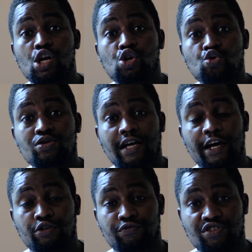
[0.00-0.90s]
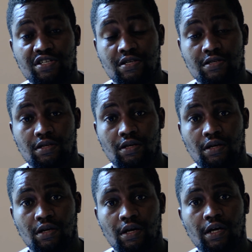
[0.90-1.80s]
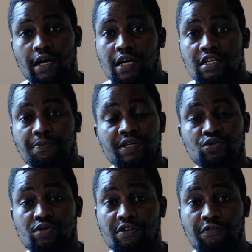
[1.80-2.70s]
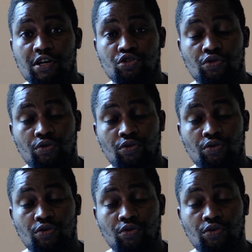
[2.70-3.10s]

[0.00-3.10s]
loose kind of dresses. It depends with the fashion